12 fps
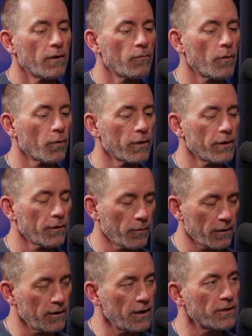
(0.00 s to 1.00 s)
when we're dealing
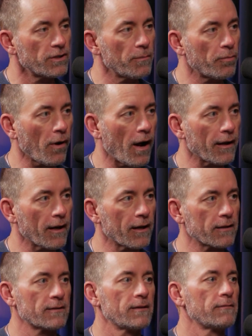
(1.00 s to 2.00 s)
with niche
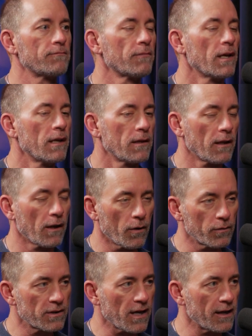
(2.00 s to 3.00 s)
products and the
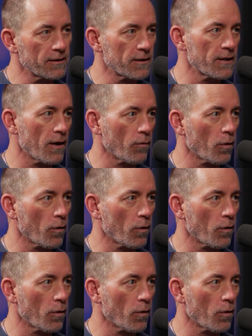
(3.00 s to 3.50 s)
loan sizes that yeah.